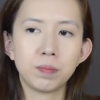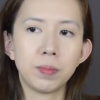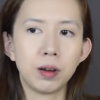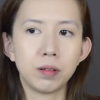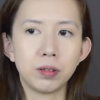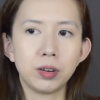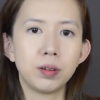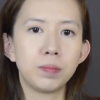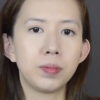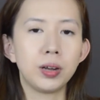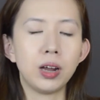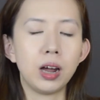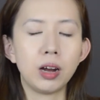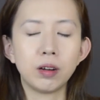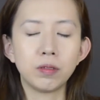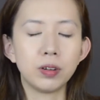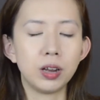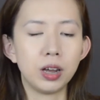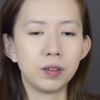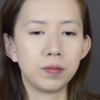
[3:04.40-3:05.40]
powder, but I
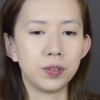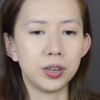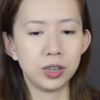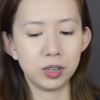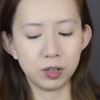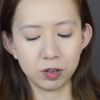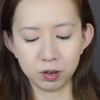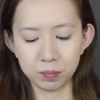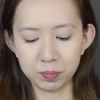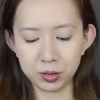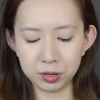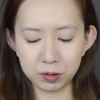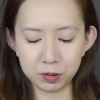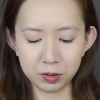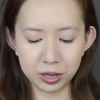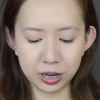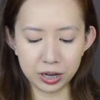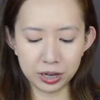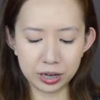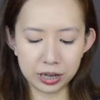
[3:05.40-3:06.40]
don't have it, so I'll be
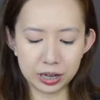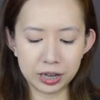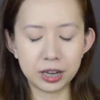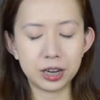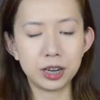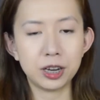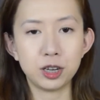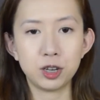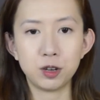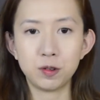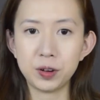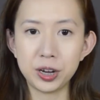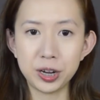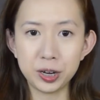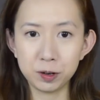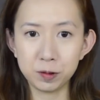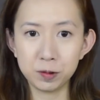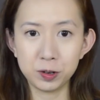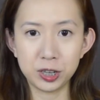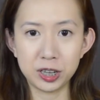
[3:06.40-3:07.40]
using the Innisfree
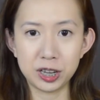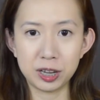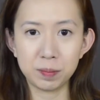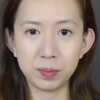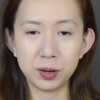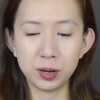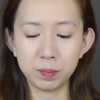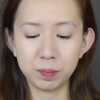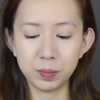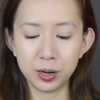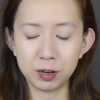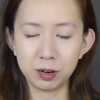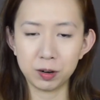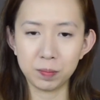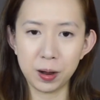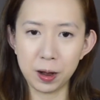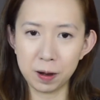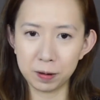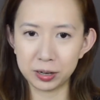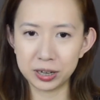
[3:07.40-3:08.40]
No Saber Mineral
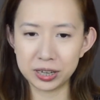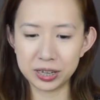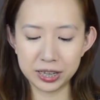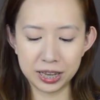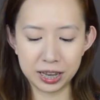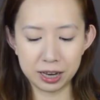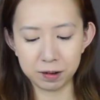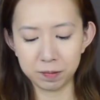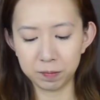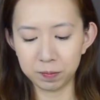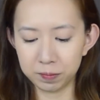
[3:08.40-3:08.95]
Powder instead.